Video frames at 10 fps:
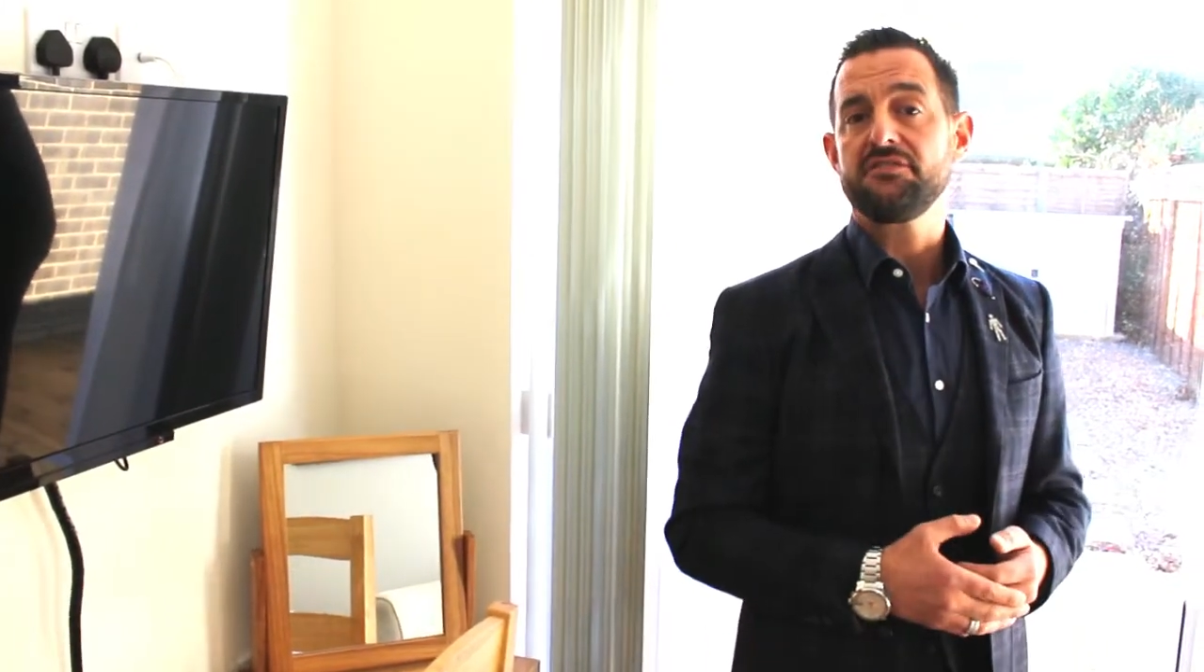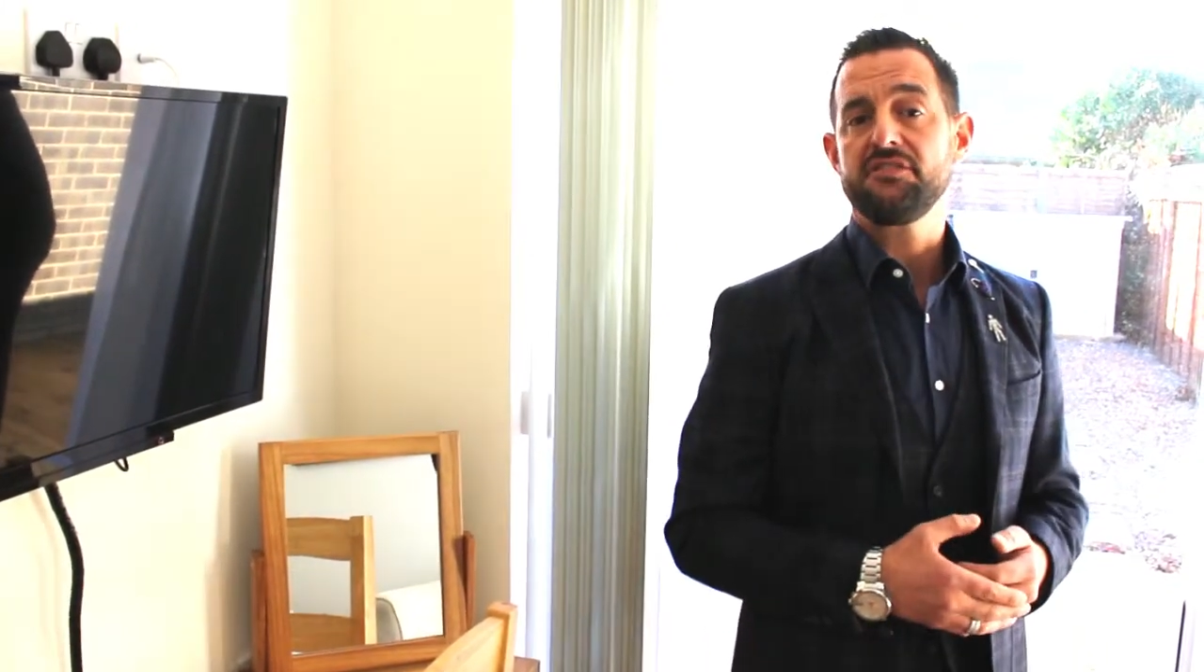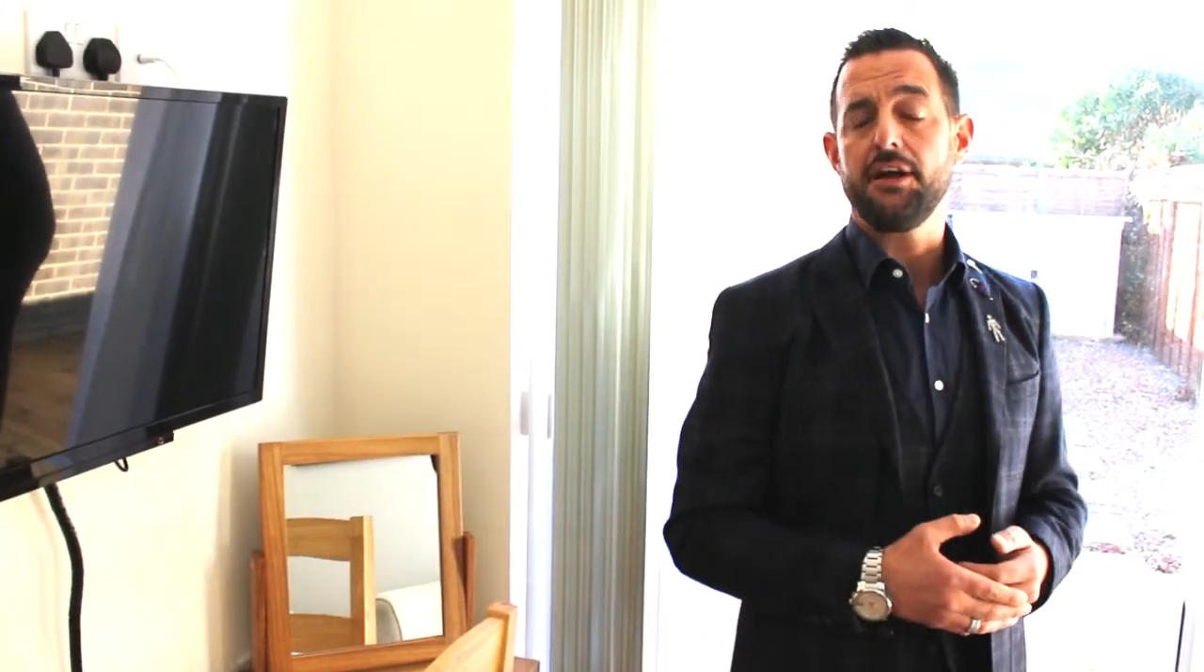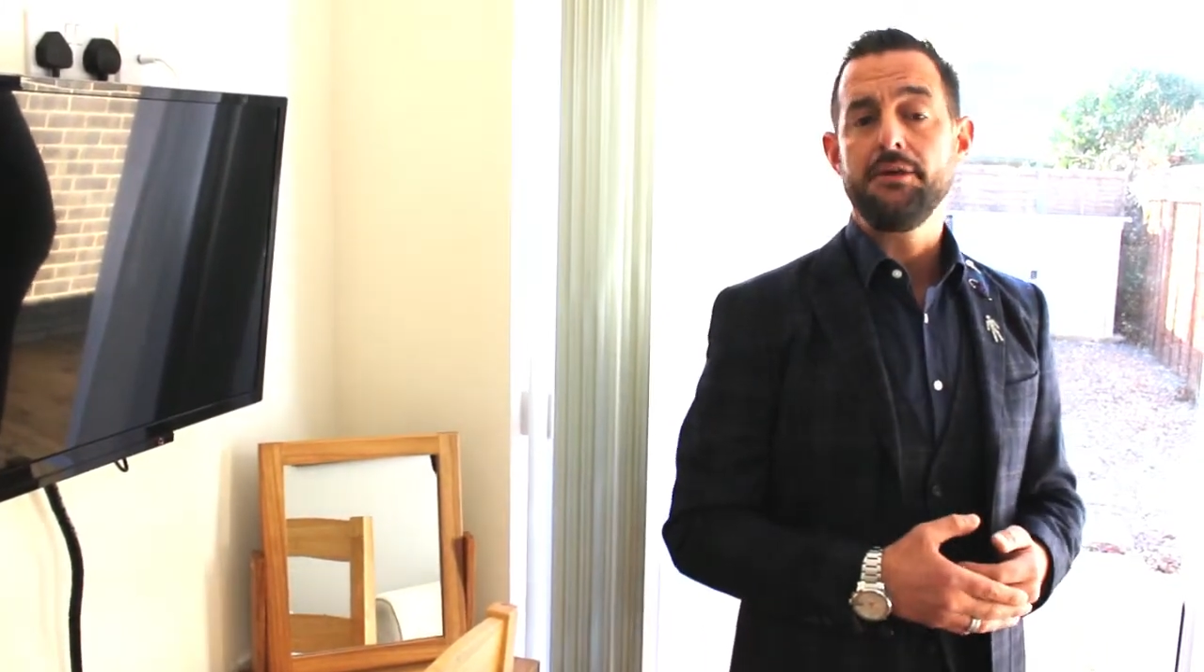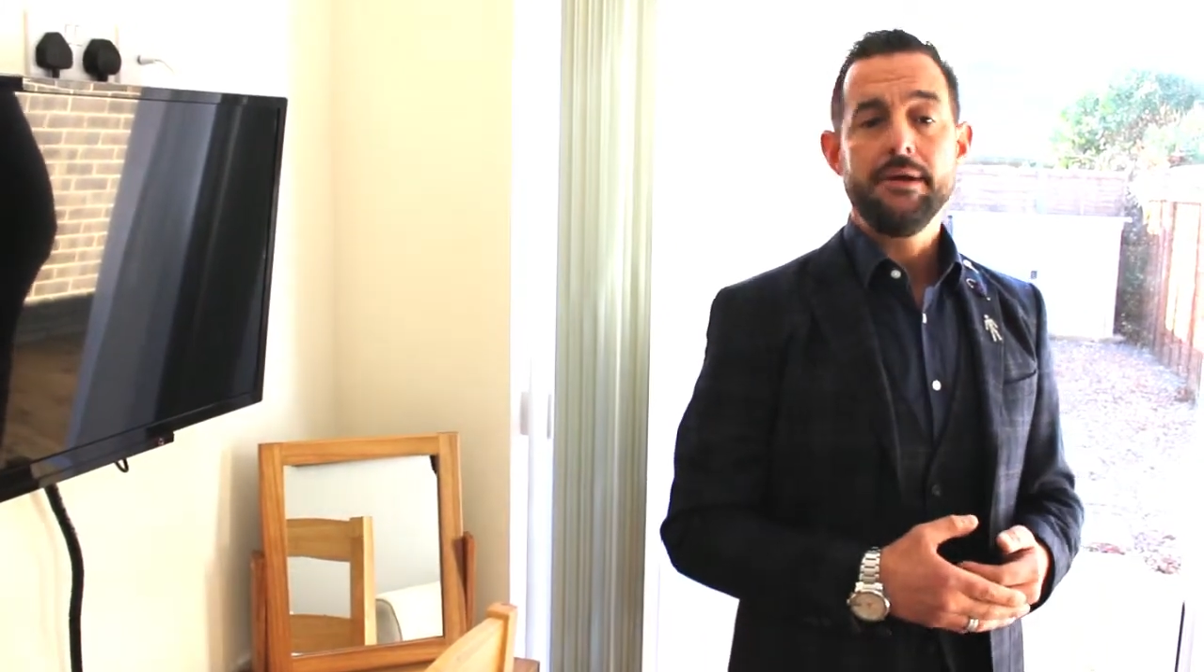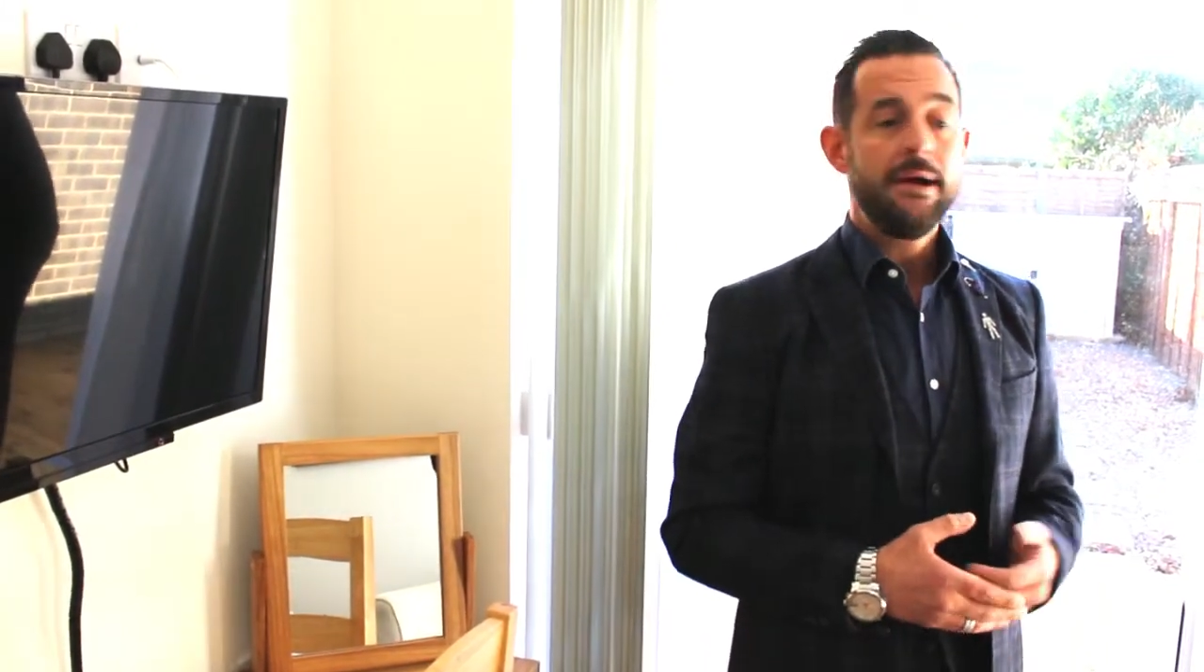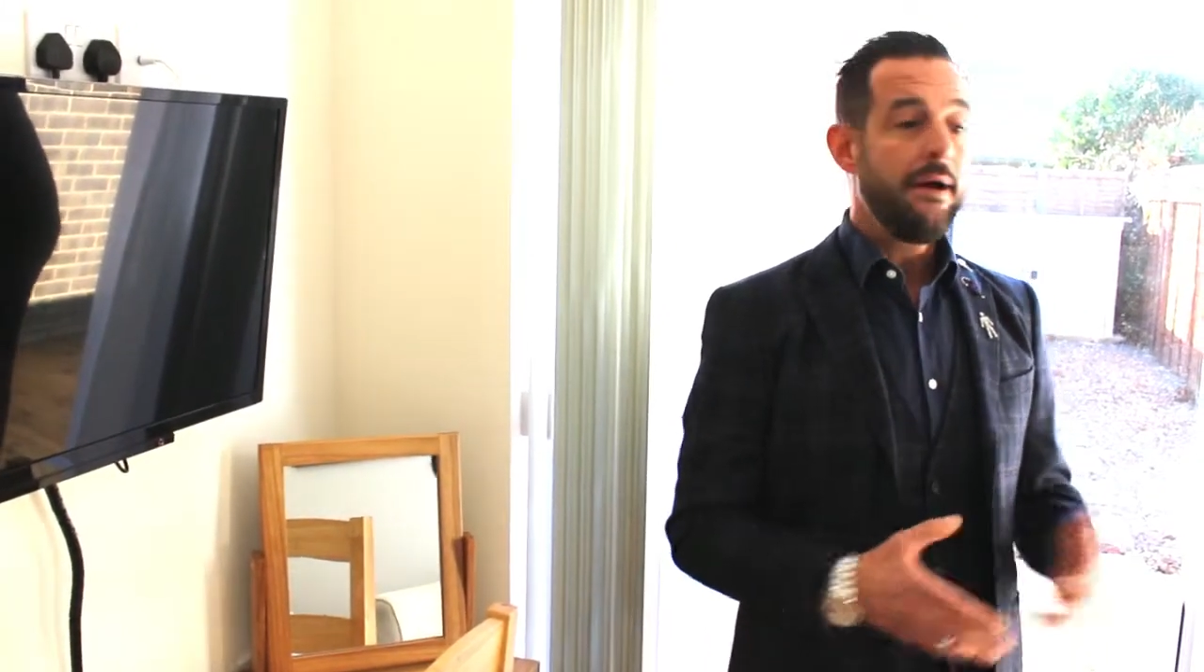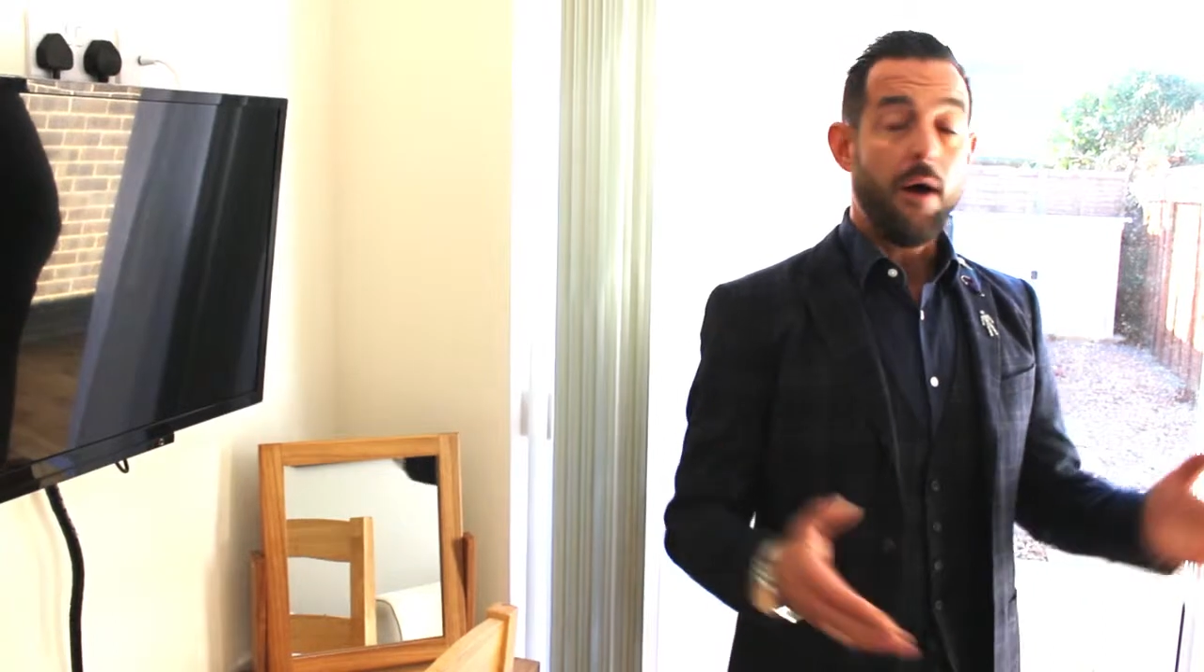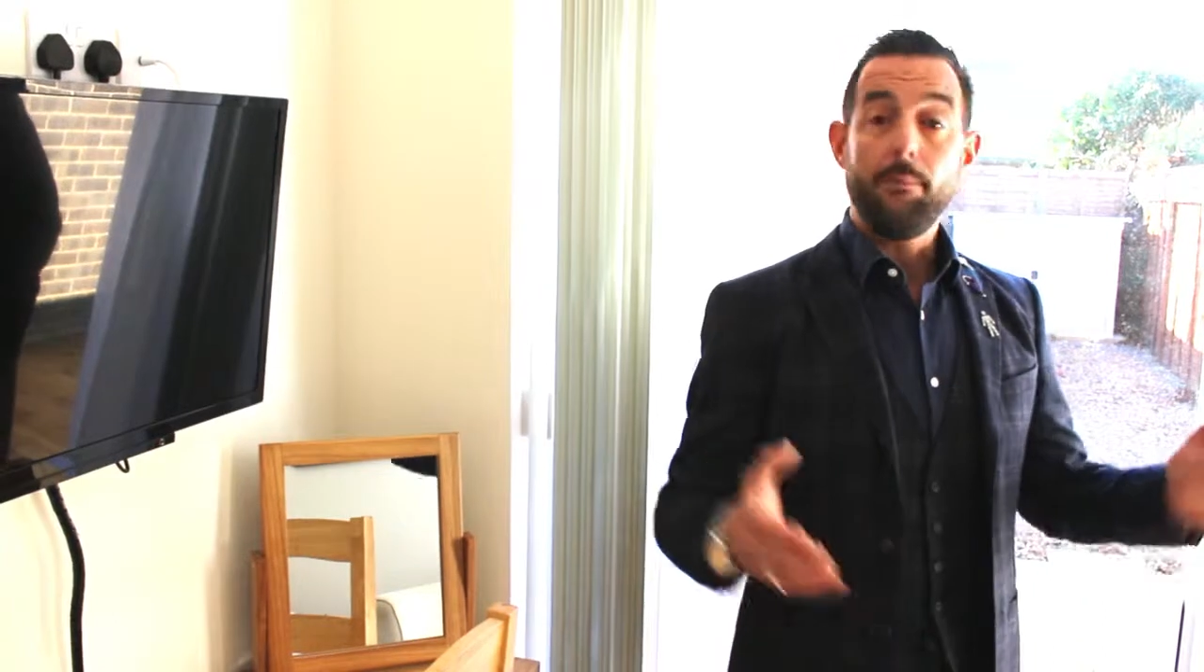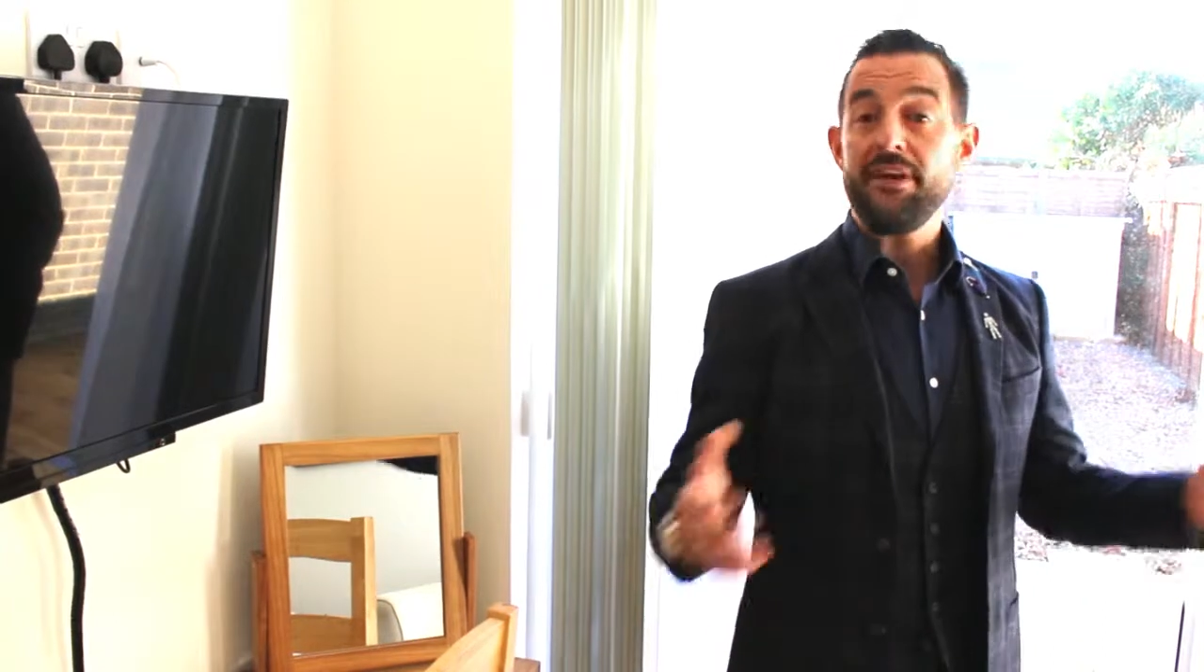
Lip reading: So I'm